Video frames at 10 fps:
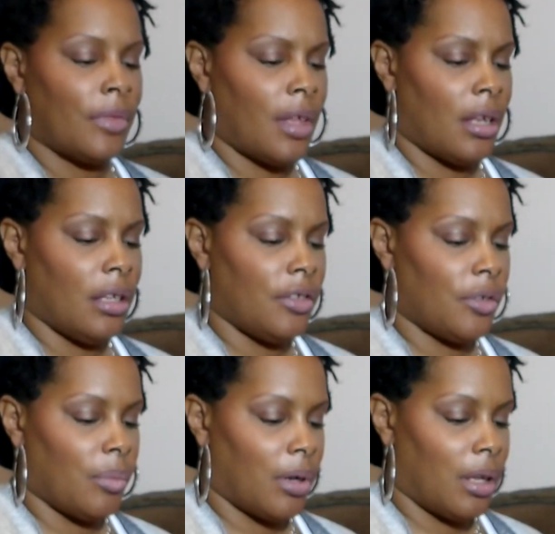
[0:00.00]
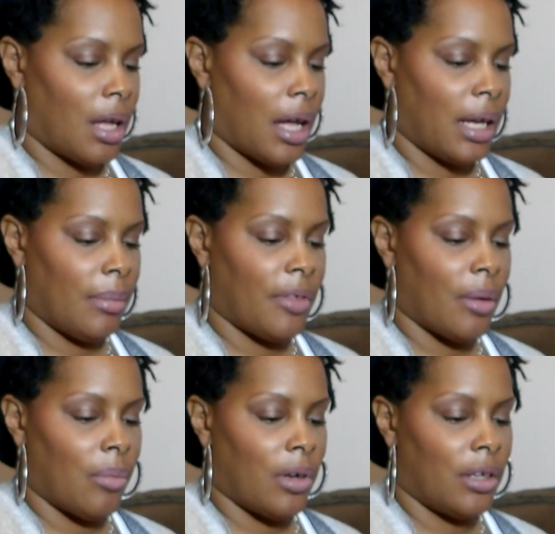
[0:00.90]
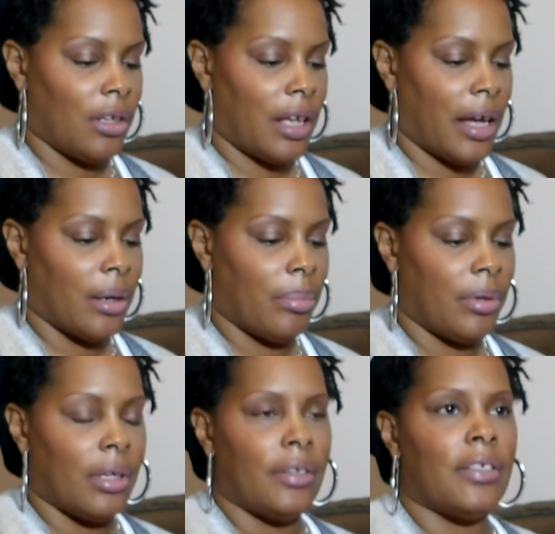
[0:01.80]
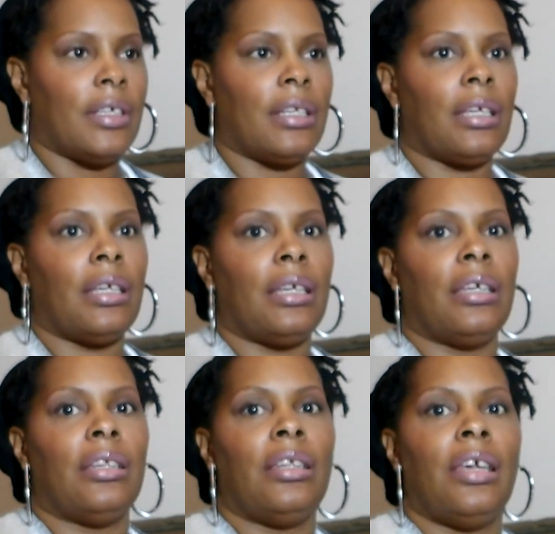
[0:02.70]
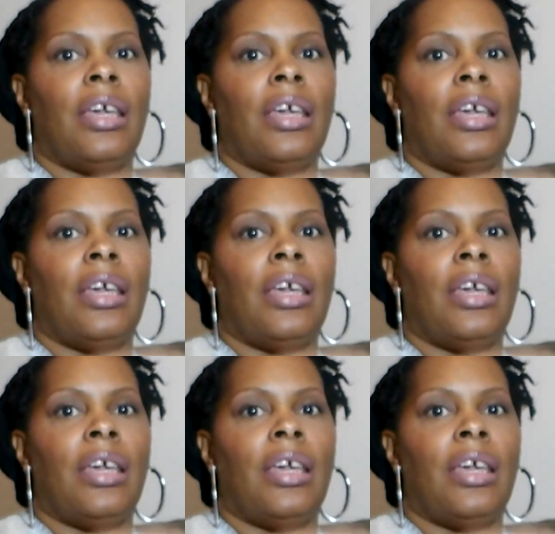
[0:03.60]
And this is one of the items I wanted to kind of put a dent in